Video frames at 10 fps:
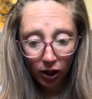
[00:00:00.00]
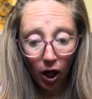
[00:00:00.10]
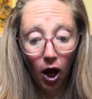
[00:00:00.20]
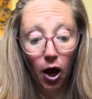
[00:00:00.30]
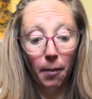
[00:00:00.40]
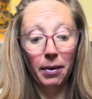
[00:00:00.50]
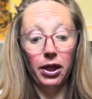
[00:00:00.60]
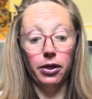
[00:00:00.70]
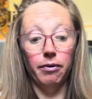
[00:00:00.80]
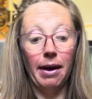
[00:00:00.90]

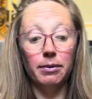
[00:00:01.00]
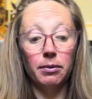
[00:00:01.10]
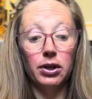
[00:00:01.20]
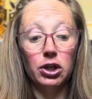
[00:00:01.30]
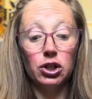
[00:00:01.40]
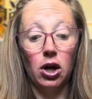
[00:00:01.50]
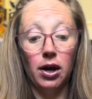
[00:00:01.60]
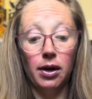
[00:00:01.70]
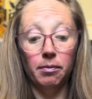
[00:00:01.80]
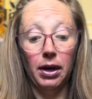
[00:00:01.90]
The rhyming words
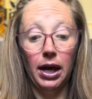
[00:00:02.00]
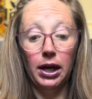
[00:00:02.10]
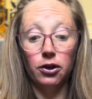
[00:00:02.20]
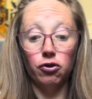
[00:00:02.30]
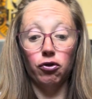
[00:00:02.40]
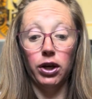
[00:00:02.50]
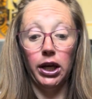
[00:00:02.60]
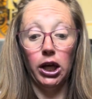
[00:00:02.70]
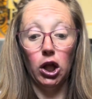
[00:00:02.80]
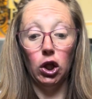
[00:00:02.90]
on page
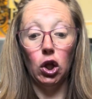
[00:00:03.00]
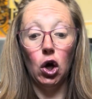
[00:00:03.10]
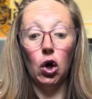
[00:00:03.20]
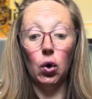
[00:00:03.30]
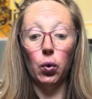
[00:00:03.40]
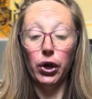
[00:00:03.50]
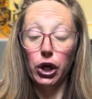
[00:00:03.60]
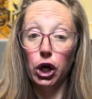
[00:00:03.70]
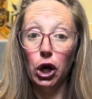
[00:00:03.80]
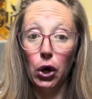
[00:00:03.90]
3. Low,
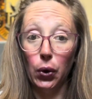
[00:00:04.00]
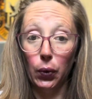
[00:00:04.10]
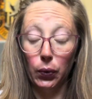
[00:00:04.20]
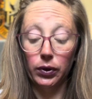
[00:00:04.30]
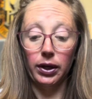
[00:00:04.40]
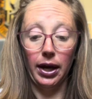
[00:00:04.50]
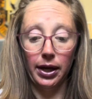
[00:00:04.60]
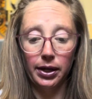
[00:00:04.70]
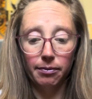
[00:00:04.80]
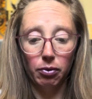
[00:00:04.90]
no.
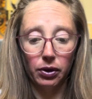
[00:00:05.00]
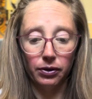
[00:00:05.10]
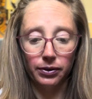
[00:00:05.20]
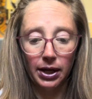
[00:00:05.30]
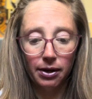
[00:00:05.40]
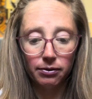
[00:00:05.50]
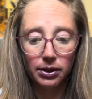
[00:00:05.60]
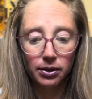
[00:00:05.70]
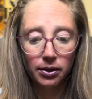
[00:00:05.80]
Okay, point those out.